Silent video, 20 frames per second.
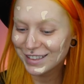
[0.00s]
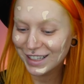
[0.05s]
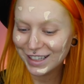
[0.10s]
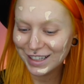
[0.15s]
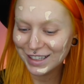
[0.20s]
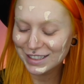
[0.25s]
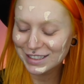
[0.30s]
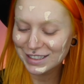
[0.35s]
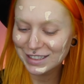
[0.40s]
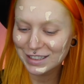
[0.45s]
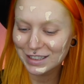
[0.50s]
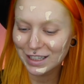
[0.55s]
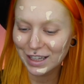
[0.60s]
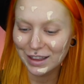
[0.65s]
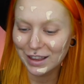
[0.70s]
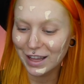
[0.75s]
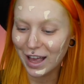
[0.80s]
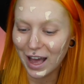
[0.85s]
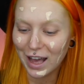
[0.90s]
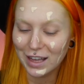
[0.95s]
these
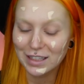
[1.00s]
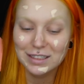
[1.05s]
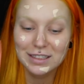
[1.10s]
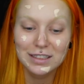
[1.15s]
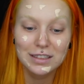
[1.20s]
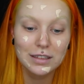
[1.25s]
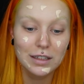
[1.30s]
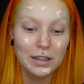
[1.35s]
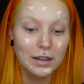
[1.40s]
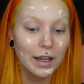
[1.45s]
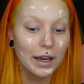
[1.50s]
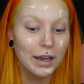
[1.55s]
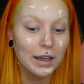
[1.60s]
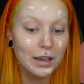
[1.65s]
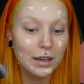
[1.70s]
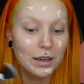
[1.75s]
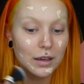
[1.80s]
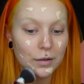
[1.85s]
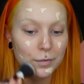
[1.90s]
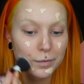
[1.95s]
last
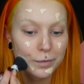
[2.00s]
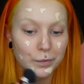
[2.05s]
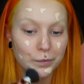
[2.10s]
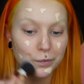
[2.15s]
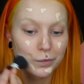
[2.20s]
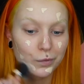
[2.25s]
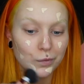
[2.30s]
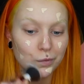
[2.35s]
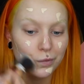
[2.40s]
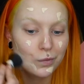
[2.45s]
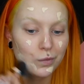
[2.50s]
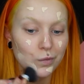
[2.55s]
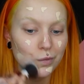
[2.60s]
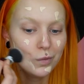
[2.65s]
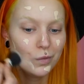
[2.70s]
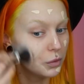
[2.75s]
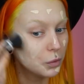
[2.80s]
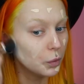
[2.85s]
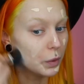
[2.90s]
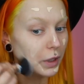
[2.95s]
like just
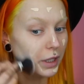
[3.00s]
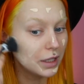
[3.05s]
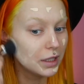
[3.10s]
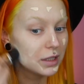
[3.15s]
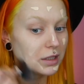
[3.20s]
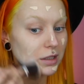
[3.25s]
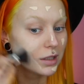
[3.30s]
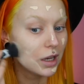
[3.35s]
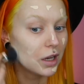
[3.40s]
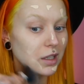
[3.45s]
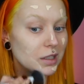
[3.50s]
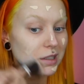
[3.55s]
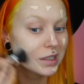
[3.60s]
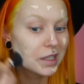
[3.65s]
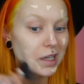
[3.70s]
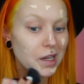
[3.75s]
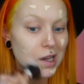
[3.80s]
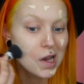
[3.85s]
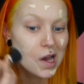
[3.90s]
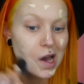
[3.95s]
weeks
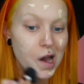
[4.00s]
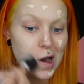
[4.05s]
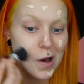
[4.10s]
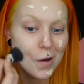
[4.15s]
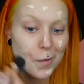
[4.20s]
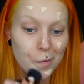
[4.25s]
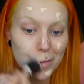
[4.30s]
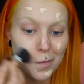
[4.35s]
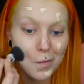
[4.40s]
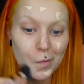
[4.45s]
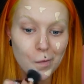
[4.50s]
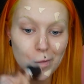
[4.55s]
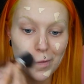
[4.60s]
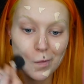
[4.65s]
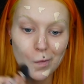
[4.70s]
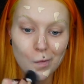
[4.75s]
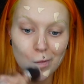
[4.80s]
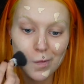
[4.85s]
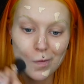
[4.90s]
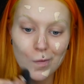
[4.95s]
honestly um
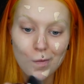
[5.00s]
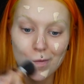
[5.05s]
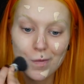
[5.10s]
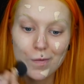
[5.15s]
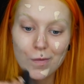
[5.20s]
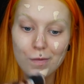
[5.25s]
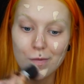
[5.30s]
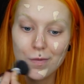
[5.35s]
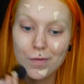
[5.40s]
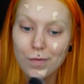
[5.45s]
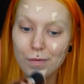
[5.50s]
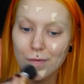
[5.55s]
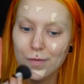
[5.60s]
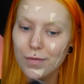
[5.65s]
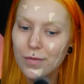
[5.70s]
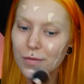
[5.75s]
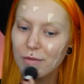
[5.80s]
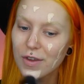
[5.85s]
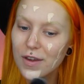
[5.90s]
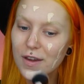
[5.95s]

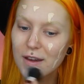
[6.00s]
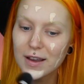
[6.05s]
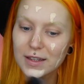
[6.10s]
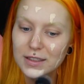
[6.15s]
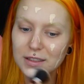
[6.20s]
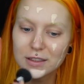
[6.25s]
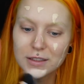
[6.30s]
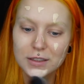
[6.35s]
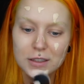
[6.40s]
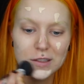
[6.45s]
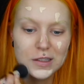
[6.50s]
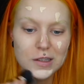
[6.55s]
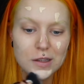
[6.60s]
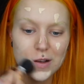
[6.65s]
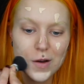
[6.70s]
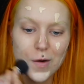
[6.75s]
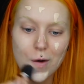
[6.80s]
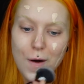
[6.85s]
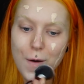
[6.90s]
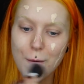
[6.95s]
you guys are just
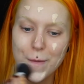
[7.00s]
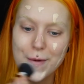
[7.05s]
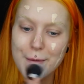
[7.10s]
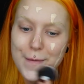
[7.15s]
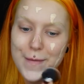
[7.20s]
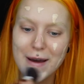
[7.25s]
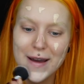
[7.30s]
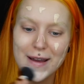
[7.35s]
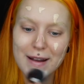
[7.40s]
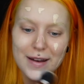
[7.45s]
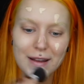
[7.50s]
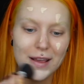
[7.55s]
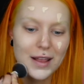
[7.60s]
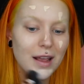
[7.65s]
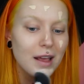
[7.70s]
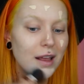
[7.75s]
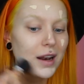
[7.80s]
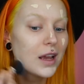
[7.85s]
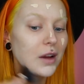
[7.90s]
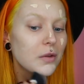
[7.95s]
so
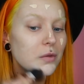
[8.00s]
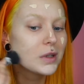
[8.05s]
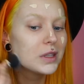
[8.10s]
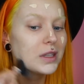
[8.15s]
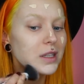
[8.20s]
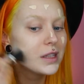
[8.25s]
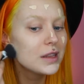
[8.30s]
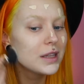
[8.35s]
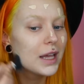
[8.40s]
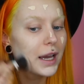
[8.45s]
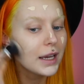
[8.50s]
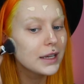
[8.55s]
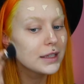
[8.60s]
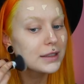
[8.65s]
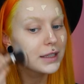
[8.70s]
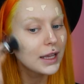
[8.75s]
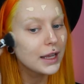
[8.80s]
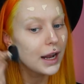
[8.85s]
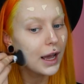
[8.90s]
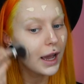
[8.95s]
open-minded and I really
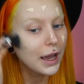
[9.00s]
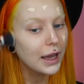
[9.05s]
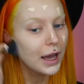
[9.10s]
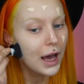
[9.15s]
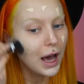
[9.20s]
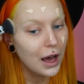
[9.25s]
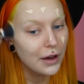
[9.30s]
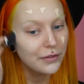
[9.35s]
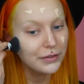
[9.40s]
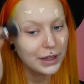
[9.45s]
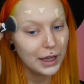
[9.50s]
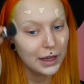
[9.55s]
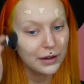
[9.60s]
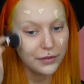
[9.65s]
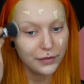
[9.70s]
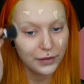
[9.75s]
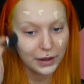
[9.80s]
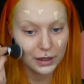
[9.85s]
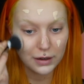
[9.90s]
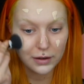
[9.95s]
like that I have that
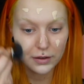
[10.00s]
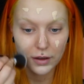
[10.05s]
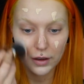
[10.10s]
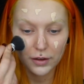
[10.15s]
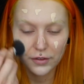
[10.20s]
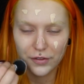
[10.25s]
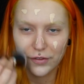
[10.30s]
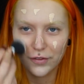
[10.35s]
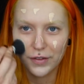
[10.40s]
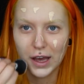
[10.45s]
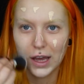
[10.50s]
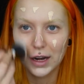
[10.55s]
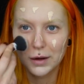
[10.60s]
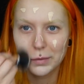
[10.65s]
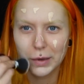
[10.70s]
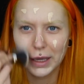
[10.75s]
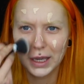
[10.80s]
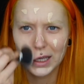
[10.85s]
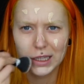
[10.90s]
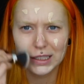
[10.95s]
fan, fan
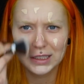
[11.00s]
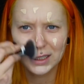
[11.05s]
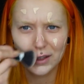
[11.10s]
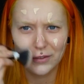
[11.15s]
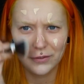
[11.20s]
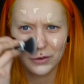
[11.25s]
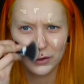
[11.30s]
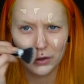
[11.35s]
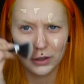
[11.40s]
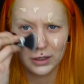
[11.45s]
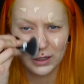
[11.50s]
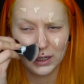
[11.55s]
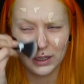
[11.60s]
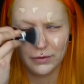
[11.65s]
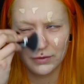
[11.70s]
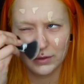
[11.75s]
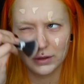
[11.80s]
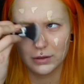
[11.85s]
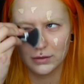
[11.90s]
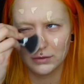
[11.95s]
base, if you can
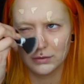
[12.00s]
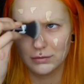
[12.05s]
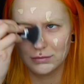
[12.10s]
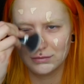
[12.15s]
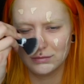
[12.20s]
even